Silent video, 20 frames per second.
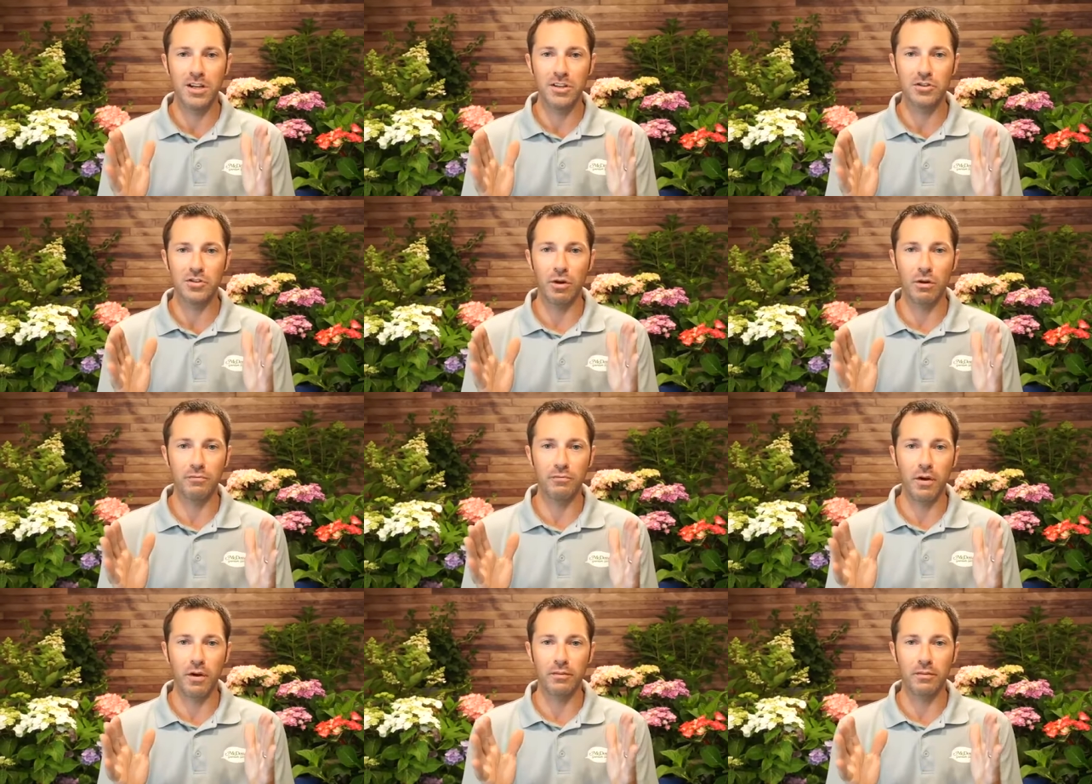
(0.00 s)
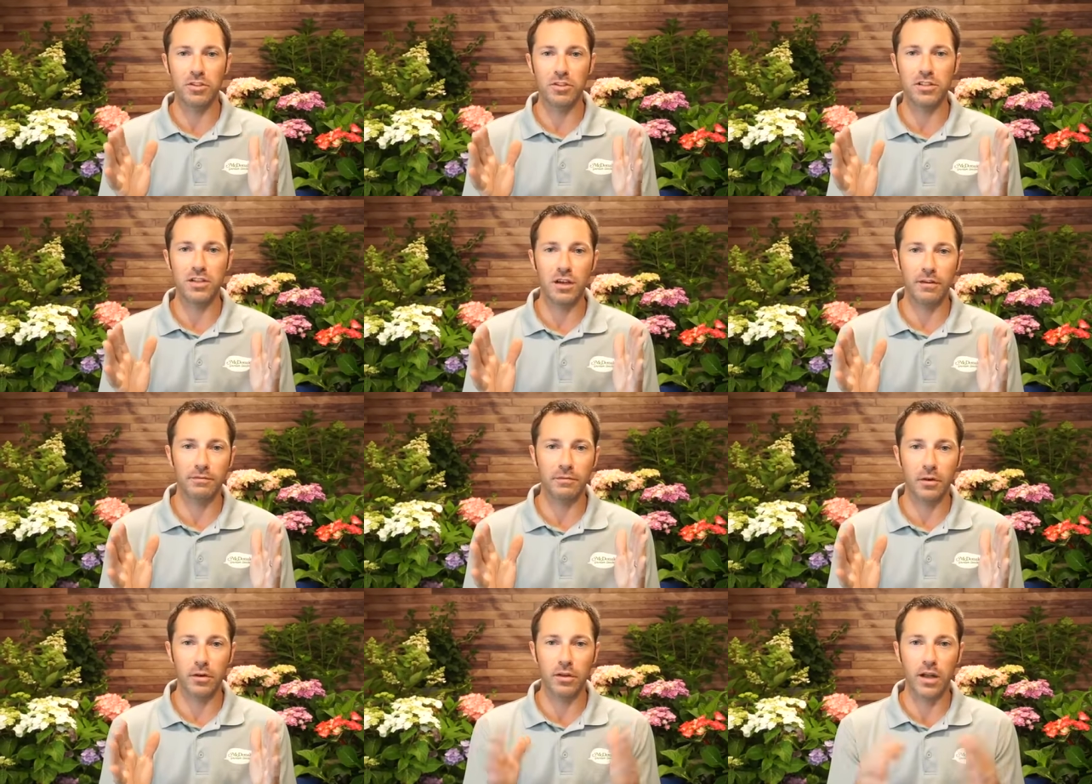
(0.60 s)
So if you ever see a
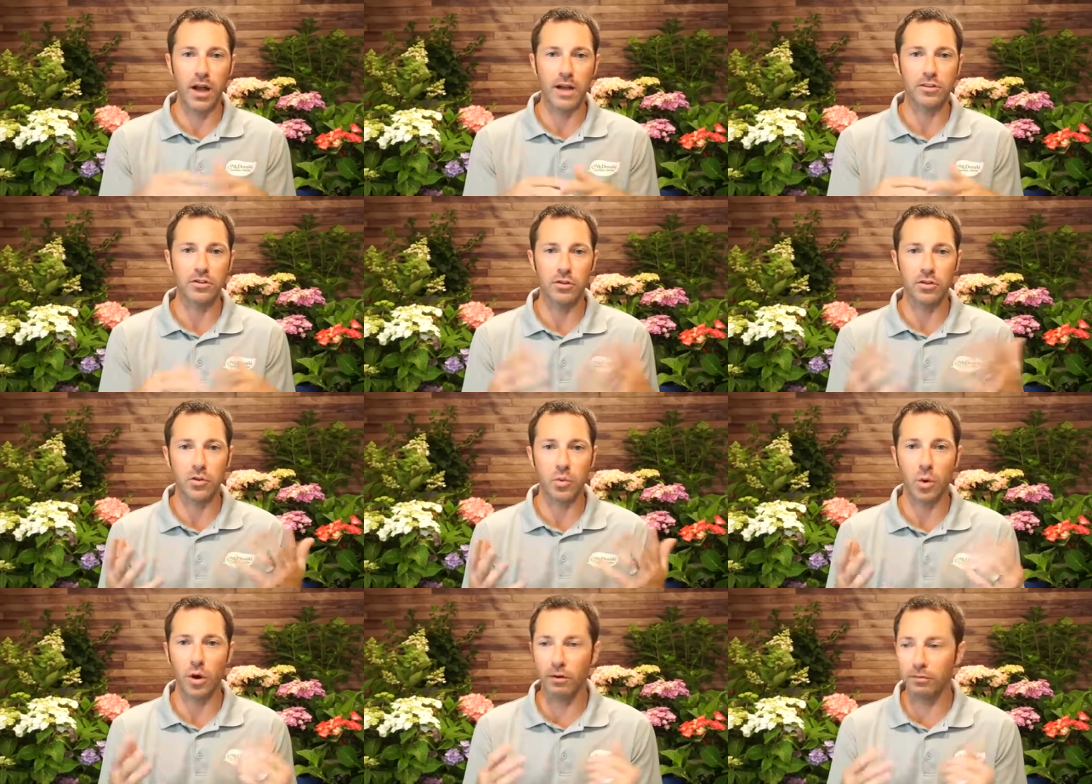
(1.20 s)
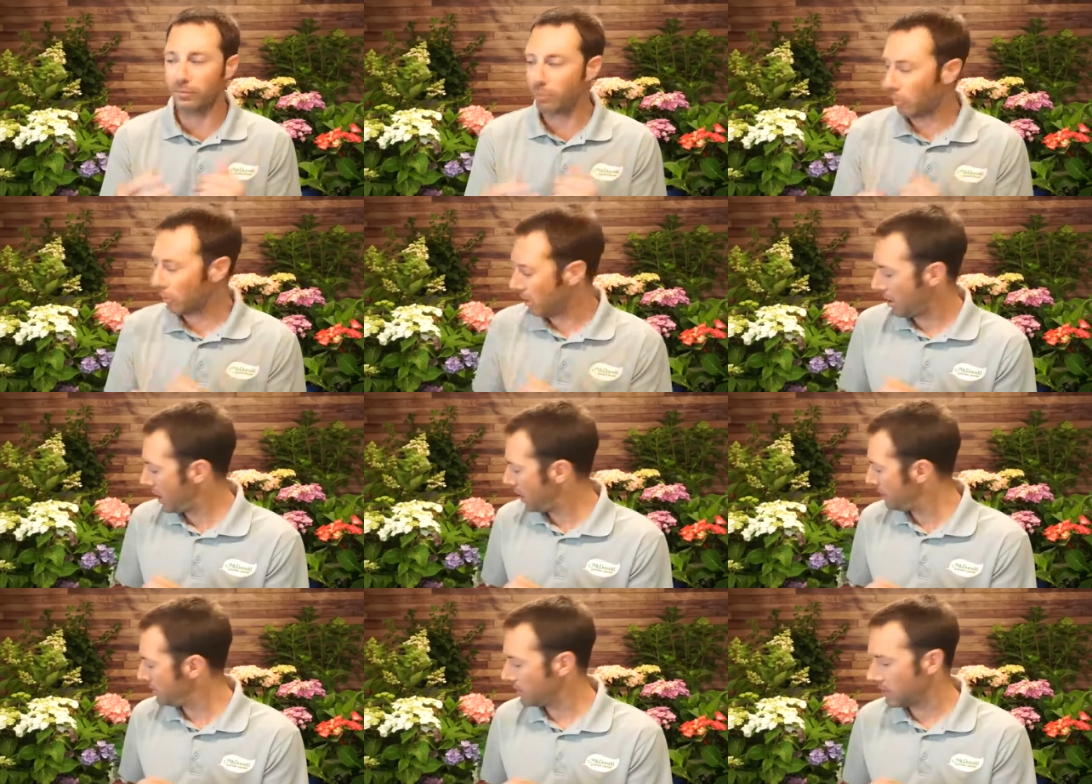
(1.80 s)
fertilizer,
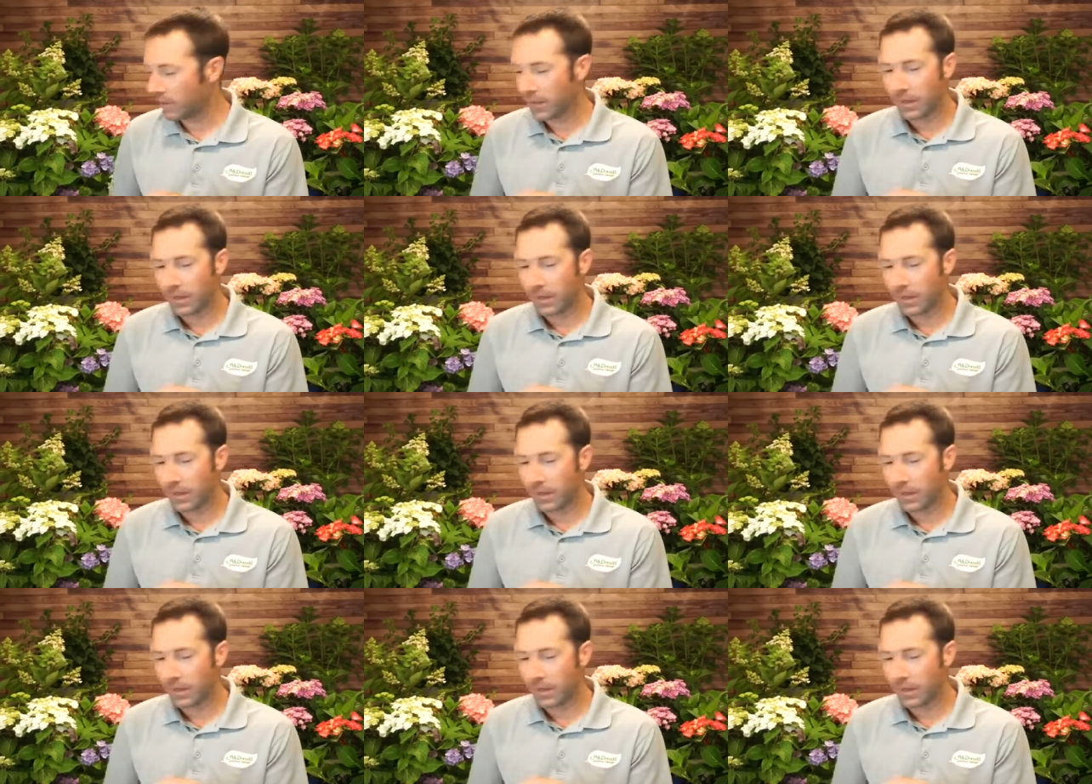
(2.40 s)
1248,